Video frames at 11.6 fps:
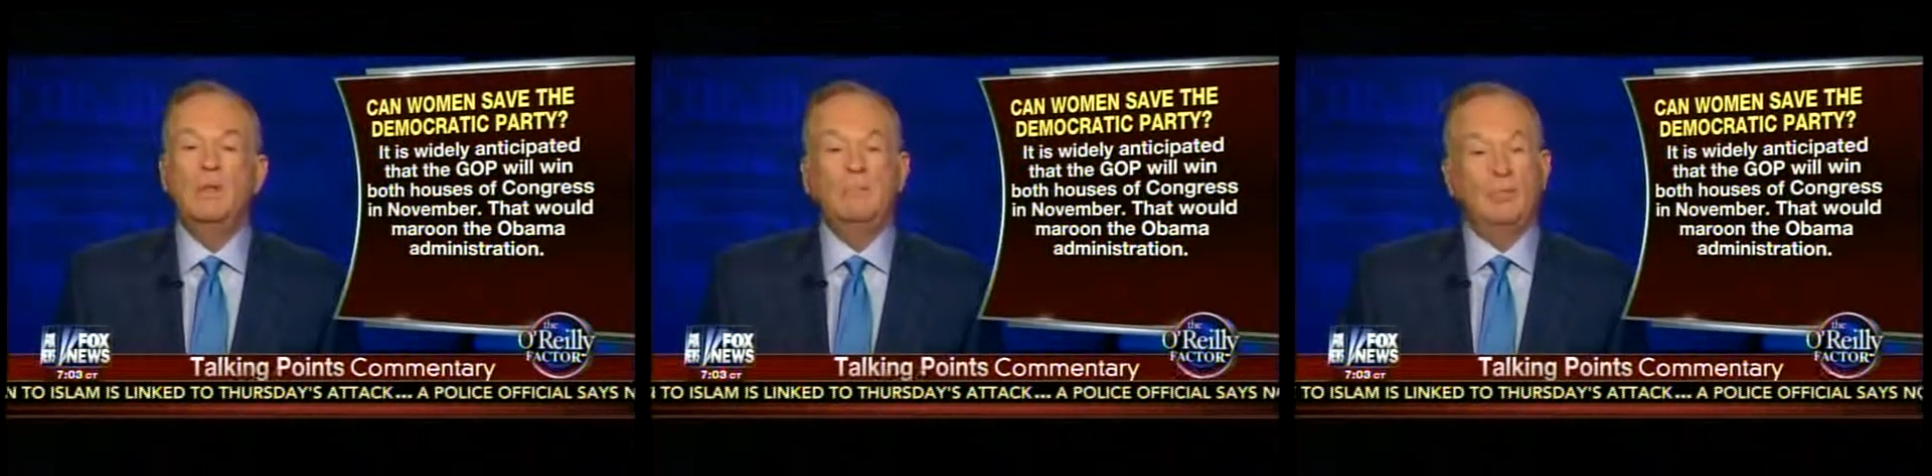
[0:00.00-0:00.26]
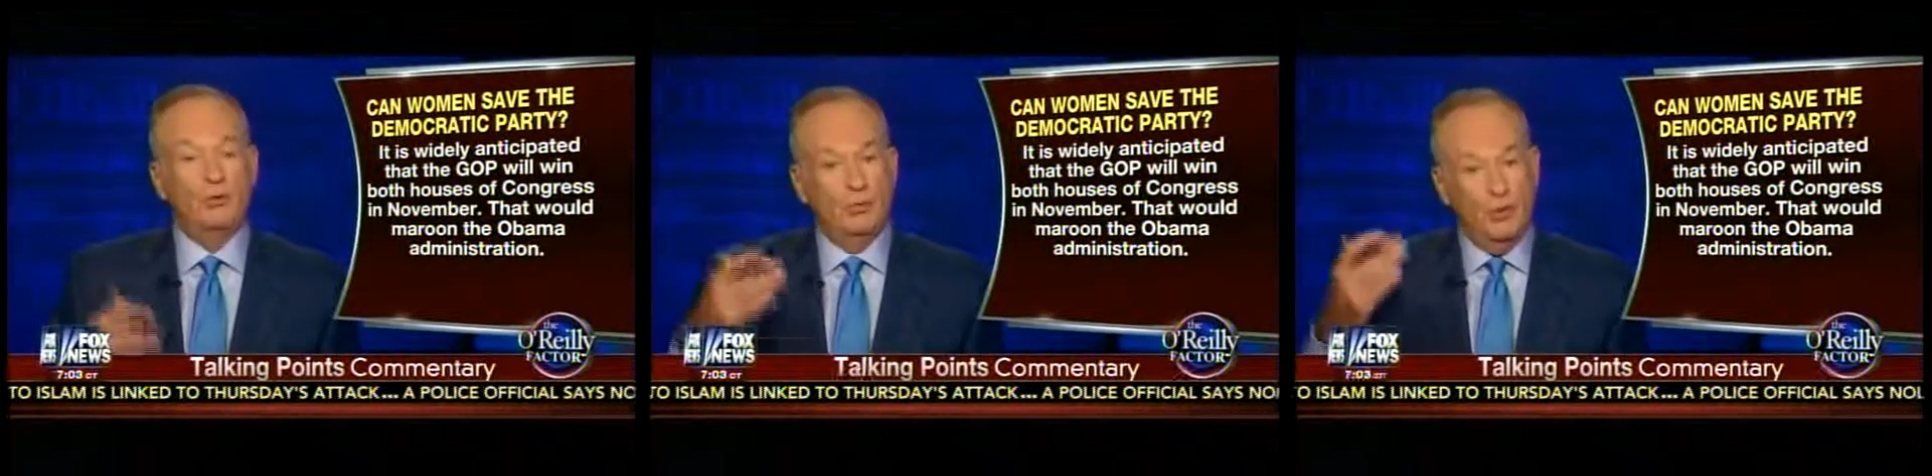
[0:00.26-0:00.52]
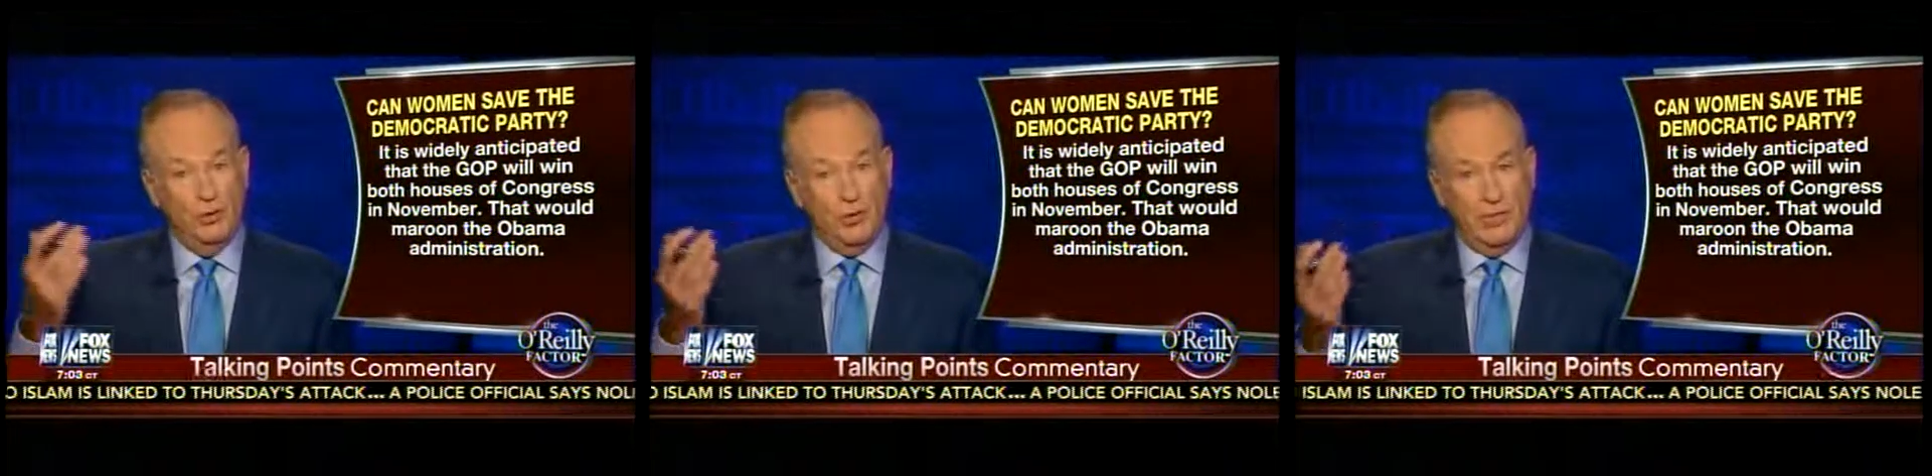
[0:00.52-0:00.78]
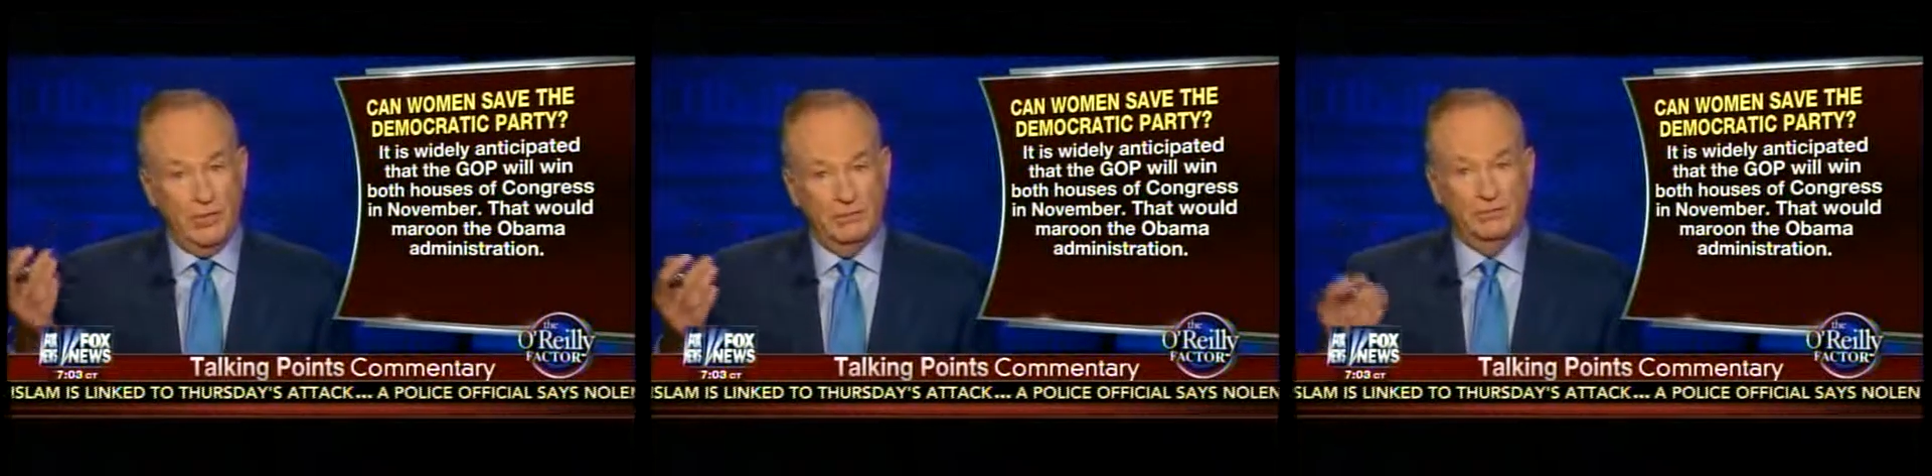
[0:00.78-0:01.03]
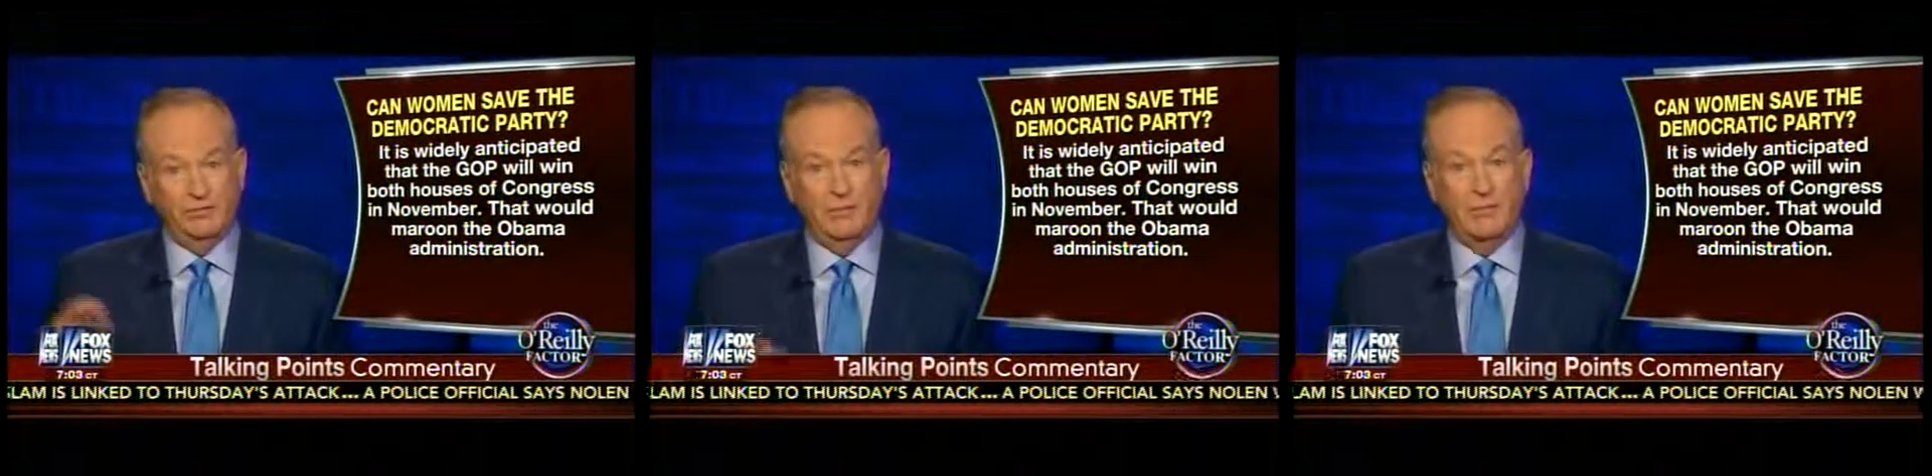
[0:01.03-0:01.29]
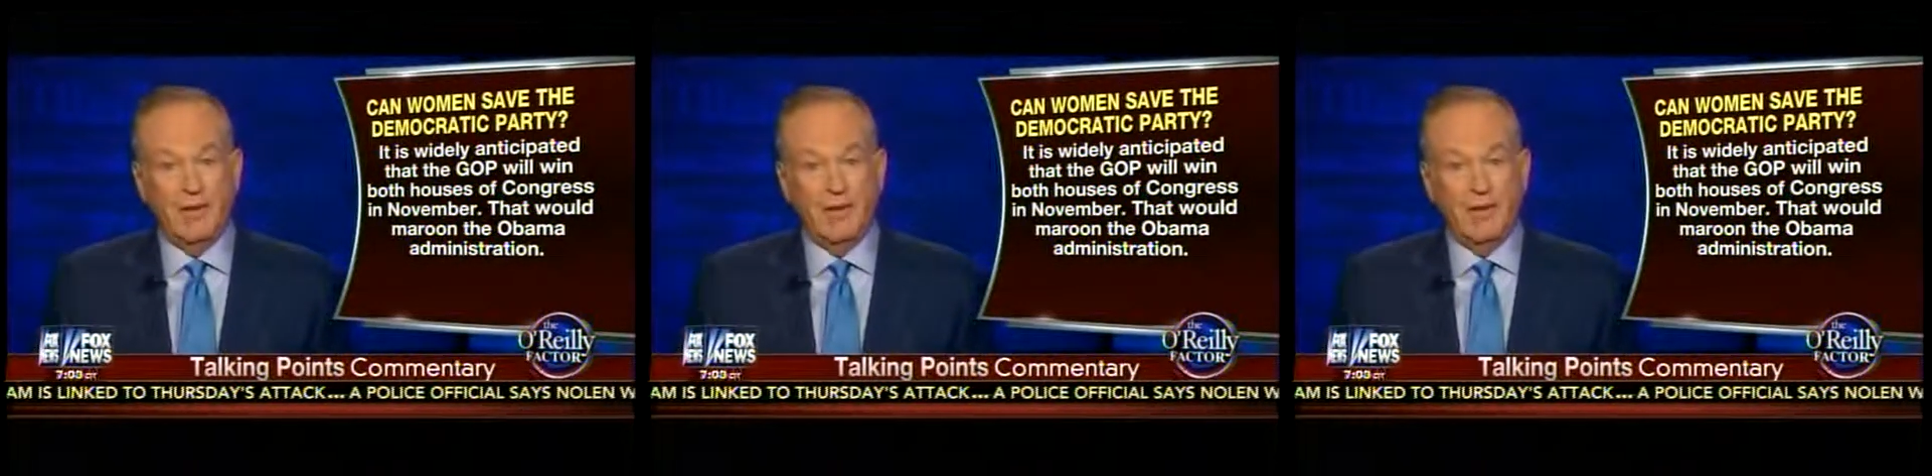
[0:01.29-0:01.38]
marooning Mr.